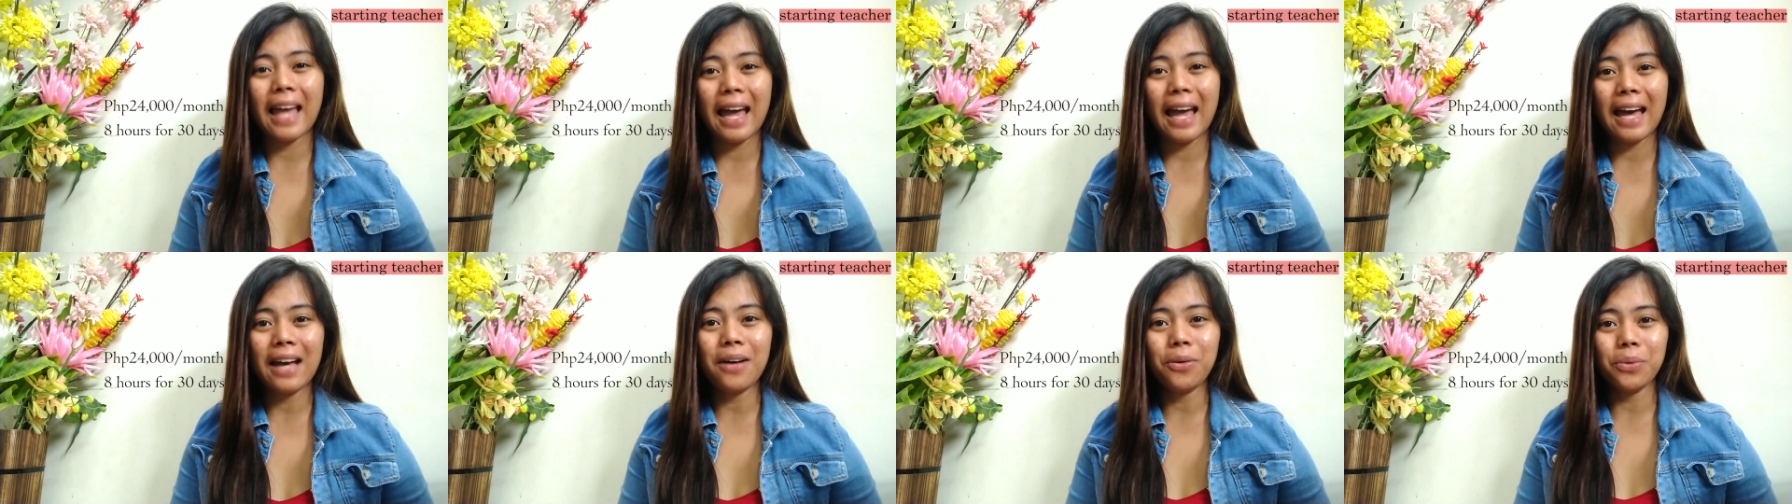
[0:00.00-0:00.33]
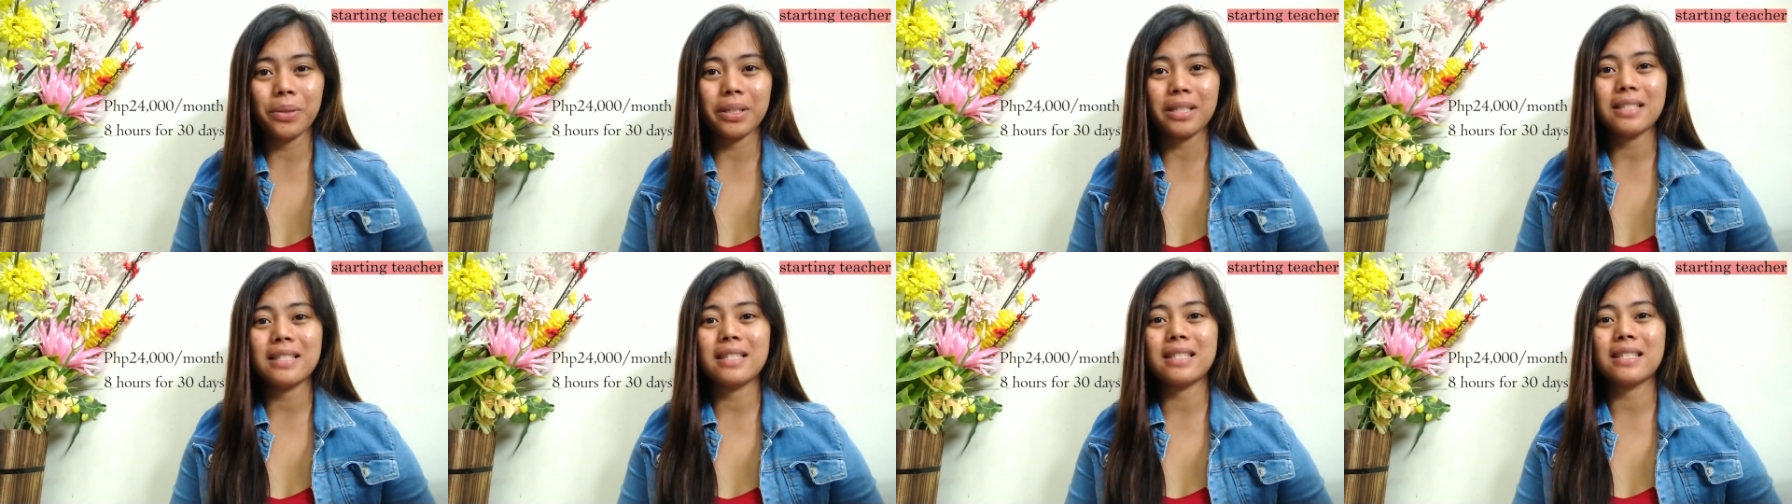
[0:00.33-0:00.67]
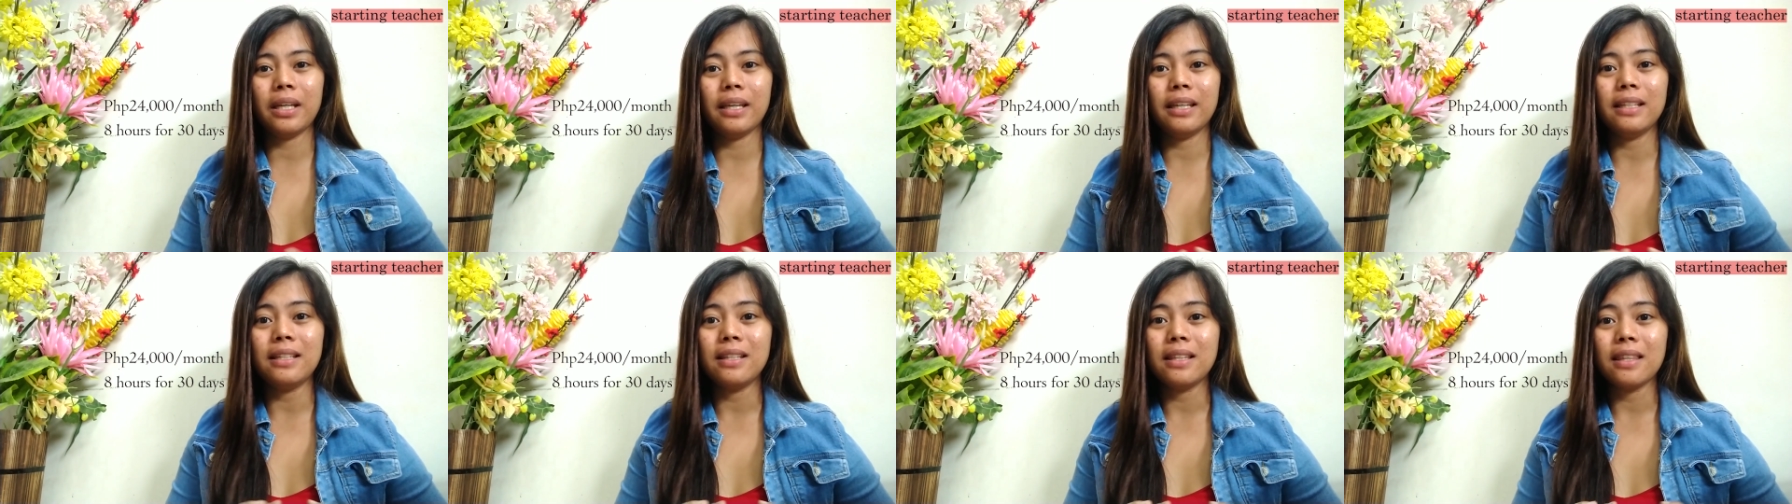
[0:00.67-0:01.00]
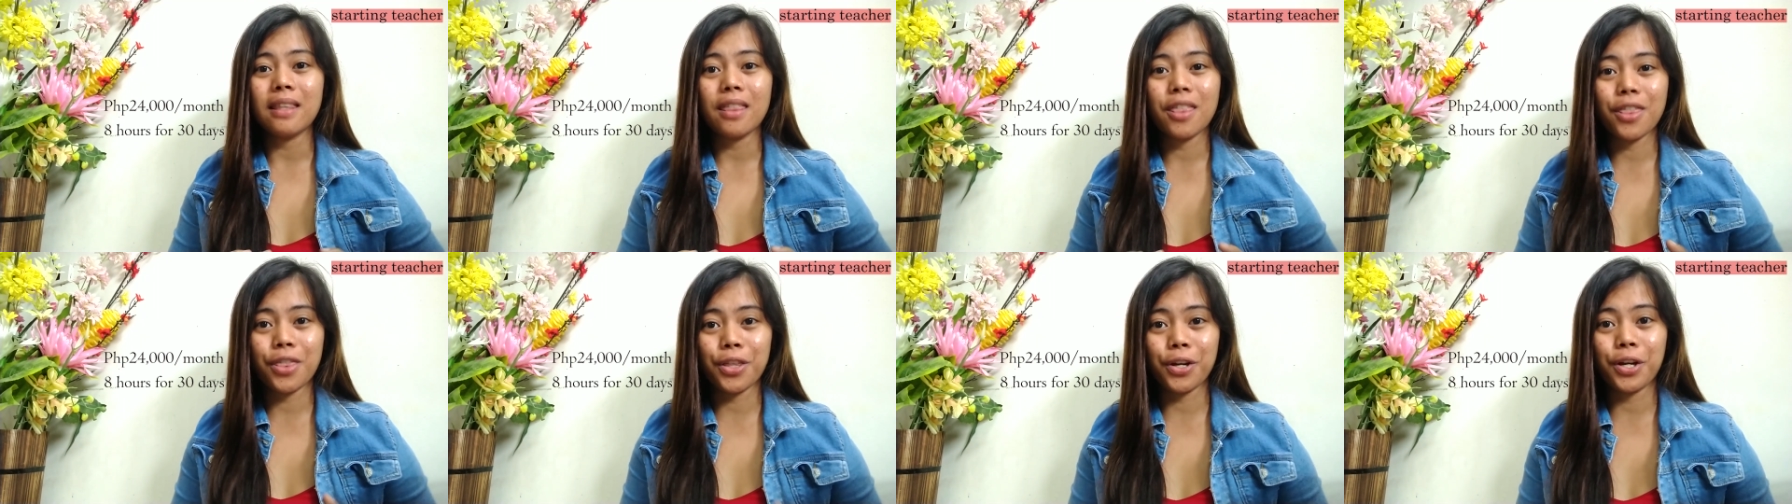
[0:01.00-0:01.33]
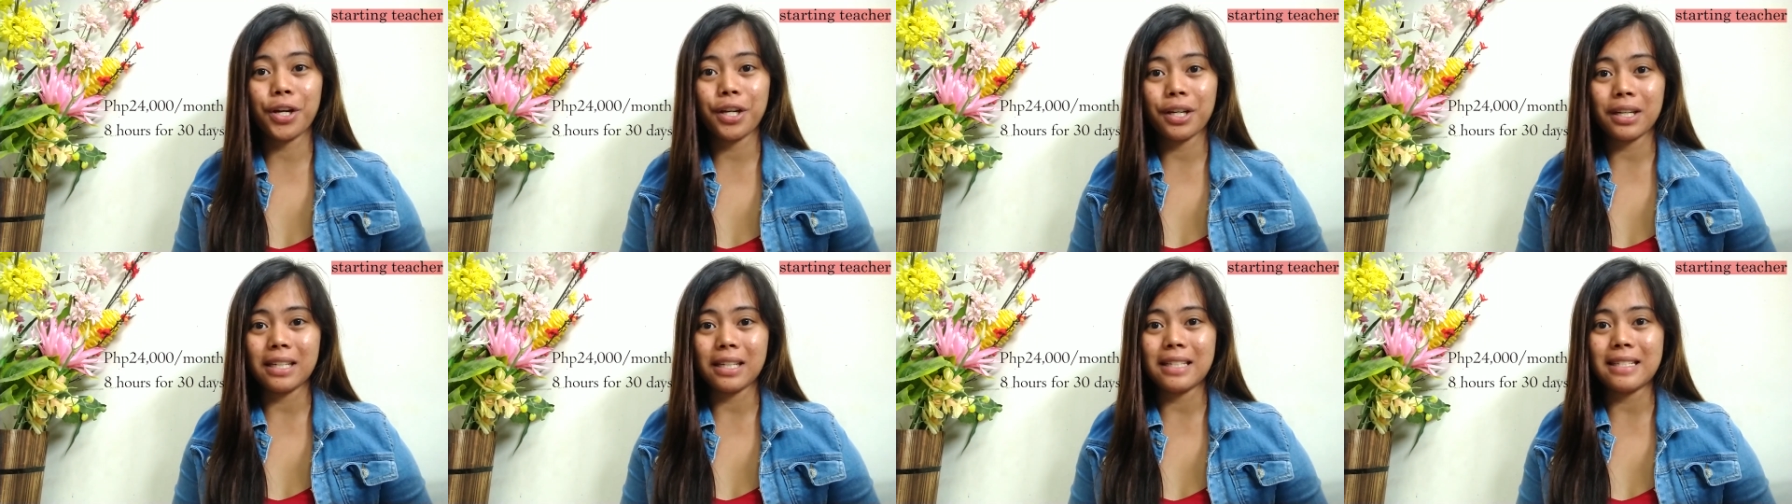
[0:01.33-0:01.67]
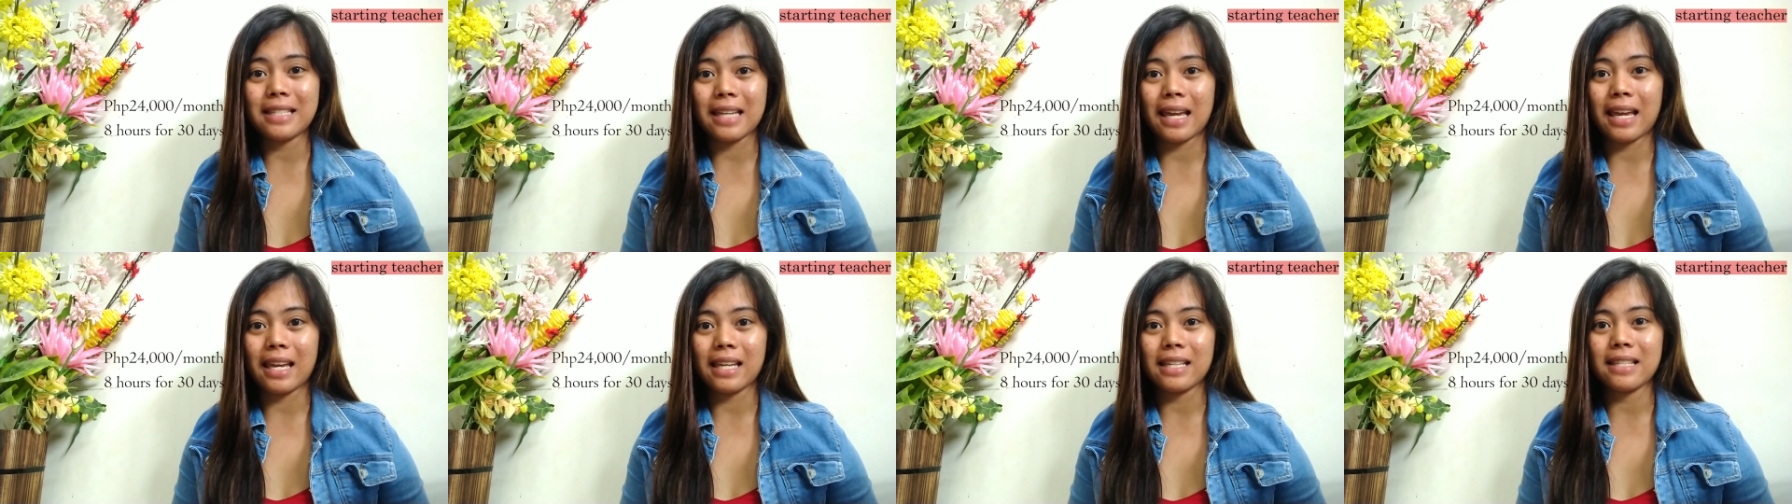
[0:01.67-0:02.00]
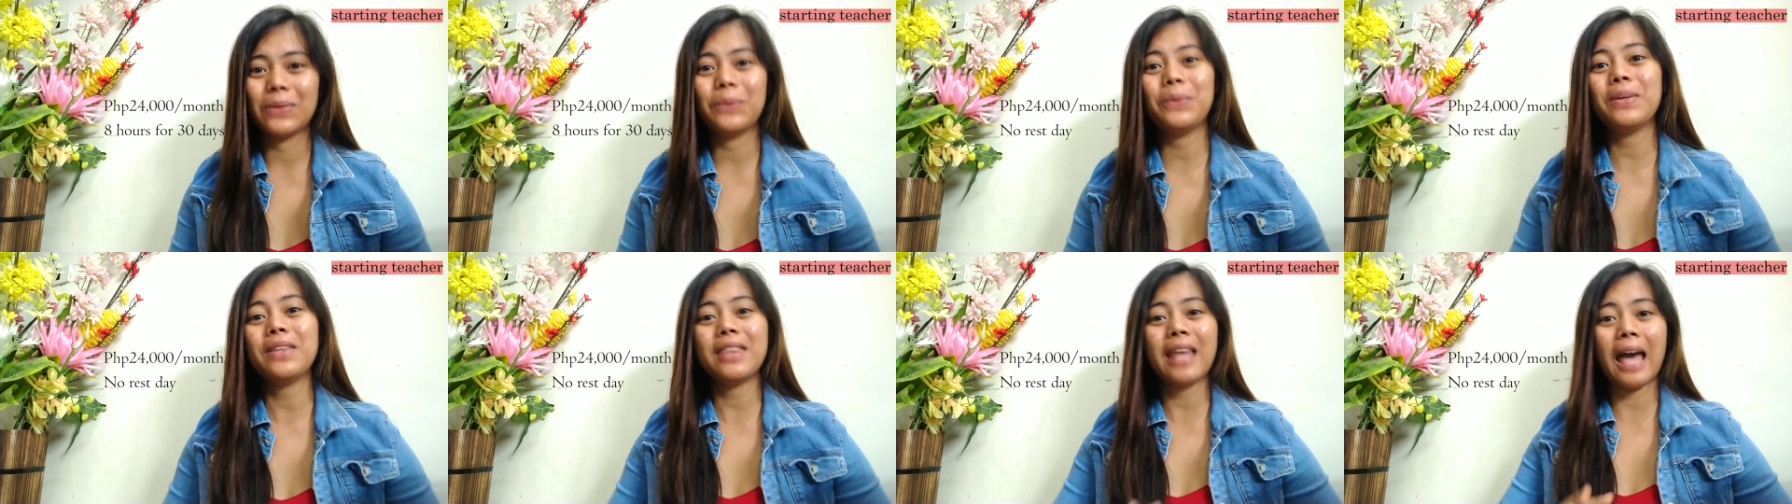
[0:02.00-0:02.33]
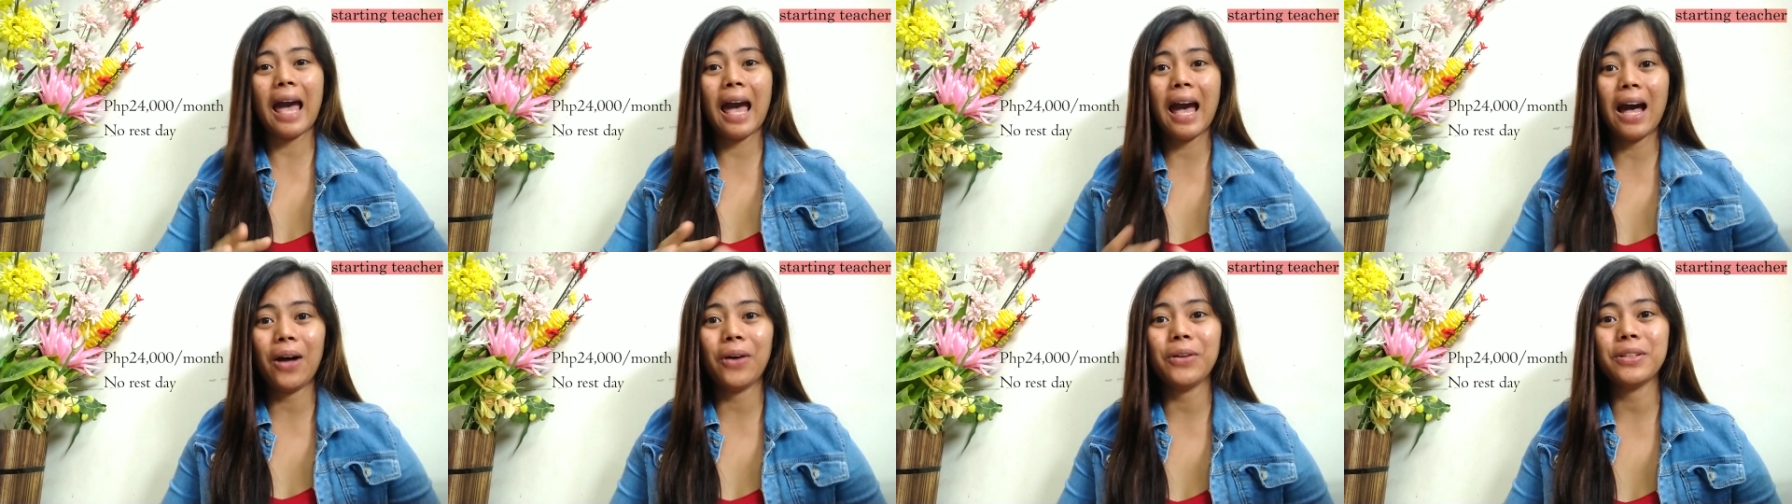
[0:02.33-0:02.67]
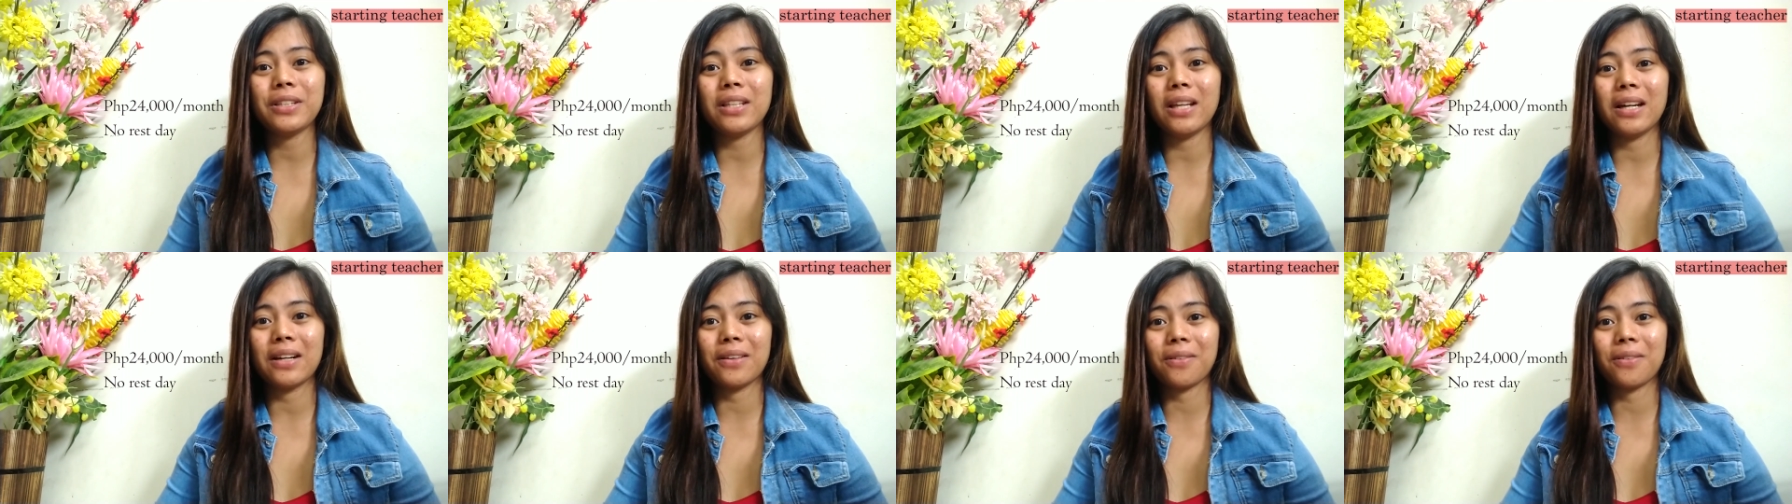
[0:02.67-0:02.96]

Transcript: hours in 30 days without